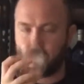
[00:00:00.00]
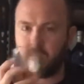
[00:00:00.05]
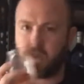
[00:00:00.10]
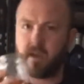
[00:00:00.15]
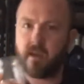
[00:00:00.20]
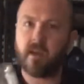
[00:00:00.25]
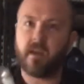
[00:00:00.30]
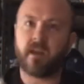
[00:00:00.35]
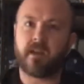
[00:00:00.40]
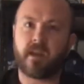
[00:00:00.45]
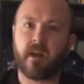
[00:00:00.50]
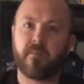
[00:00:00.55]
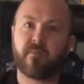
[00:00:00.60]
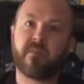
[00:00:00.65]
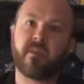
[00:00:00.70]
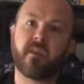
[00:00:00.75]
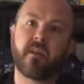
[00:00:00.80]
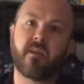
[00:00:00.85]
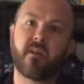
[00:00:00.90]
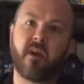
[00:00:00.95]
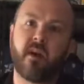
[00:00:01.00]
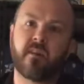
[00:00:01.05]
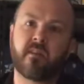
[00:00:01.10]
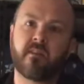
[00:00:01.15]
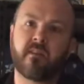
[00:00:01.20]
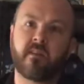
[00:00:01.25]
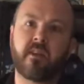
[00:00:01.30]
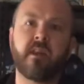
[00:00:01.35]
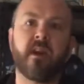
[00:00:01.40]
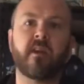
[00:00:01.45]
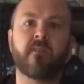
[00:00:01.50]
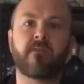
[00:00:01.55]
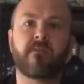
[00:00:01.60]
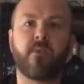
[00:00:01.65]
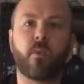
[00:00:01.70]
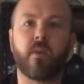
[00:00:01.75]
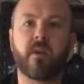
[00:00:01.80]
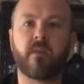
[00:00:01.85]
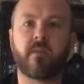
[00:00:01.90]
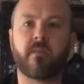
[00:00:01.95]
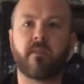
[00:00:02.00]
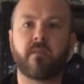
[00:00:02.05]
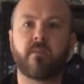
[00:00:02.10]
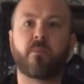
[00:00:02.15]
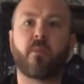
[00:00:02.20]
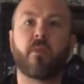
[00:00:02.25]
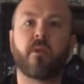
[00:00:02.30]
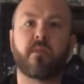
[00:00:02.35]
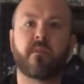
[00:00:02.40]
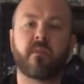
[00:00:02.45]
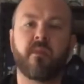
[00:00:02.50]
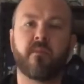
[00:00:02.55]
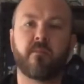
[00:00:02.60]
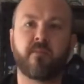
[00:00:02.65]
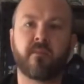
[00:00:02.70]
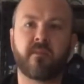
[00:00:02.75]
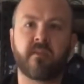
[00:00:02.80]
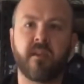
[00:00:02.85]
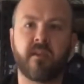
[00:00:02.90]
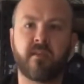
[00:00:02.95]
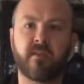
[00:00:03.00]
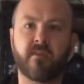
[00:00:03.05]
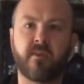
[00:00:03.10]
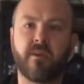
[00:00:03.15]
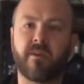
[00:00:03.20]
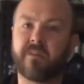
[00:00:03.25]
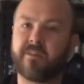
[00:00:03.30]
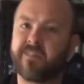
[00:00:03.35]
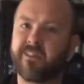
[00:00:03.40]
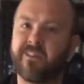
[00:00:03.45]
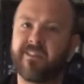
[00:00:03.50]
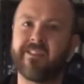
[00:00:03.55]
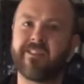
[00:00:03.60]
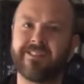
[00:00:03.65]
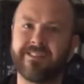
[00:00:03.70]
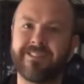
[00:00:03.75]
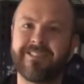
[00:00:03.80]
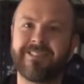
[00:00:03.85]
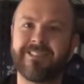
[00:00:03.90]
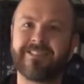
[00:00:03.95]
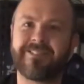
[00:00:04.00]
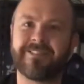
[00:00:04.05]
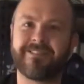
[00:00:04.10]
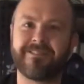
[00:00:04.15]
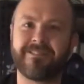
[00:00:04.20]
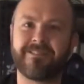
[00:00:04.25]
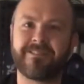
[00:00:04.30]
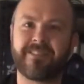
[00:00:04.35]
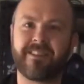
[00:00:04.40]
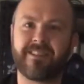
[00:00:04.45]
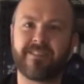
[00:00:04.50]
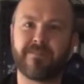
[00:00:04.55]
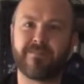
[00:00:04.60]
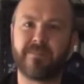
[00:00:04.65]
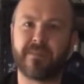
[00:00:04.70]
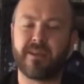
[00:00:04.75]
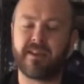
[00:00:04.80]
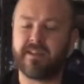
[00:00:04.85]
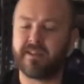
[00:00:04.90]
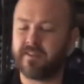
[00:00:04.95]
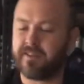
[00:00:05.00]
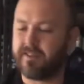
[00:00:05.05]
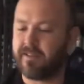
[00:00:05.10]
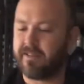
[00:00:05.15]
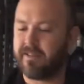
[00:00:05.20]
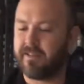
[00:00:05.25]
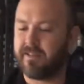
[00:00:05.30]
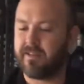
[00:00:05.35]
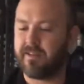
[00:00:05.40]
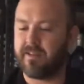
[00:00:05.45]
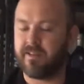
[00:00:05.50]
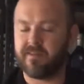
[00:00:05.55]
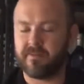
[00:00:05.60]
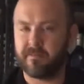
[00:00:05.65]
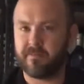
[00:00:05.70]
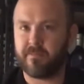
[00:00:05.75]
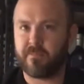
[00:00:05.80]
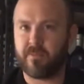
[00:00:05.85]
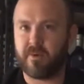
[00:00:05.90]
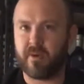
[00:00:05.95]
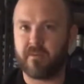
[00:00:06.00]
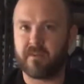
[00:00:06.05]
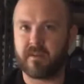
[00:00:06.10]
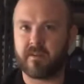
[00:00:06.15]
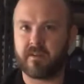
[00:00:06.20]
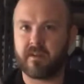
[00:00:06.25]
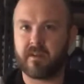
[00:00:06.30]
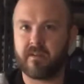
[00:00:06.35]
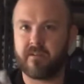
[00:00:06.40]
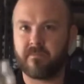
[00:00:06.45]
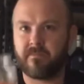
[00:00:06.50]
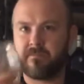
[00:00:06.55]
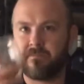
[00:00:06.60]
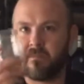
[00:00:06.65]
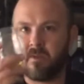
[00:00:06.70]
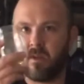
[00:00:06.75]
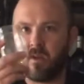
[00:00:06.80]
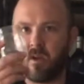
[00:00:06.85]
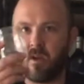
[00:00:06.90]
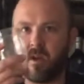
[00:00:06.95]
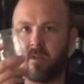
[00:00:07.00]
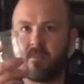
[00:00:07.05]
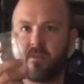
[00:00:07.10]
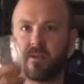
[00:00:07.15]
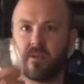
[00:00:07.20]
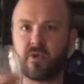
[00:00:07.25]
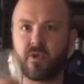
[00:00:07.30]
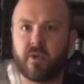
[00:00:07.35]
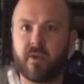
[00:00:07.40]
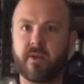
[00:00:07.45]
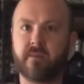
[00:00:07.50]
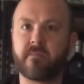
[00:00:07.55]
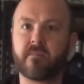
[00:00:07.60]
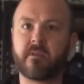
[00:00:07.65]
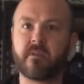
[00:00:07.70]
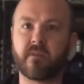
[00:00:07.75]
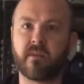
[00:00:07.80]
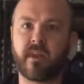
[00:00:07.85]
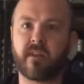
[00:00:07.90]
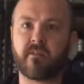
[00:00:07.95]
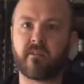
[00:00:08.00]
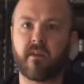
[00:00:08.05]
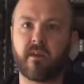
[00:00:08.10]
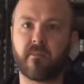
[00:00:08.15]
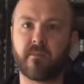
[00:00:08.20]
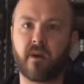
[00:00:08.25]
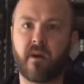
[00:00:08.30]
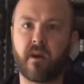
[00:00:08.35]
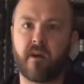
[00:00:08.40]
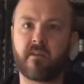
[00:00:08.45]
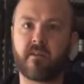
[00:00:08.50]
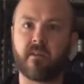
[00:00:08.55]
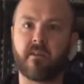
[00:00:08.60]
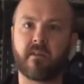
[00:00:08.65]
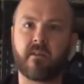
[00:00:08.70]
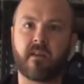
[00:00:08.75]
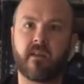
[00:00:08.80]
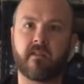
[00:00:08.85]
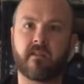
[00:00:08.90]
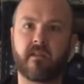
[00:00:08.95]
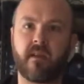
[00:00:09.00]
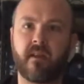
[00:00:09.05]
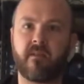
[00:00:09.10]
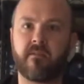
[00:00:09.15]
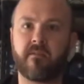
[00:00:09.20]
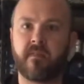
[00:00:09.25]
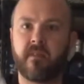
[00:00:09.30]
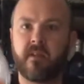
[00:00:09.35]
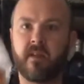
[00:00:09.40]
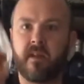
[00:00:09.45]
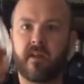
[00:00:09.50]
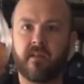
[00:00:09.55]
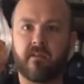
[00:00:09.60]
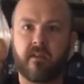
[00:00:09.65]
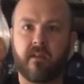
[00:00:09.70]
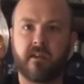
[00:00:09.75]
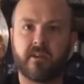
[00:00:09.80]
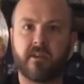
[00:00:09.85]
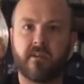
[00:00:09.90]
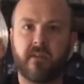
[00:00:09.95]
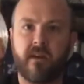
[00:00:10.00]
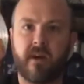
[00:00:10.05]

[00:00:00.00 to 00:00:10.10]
And it comes in nicely at 46.7% as well, so that's a good strength for me. Perfect. I hope you enjoy. Till next time guys, stay safe and Slánte.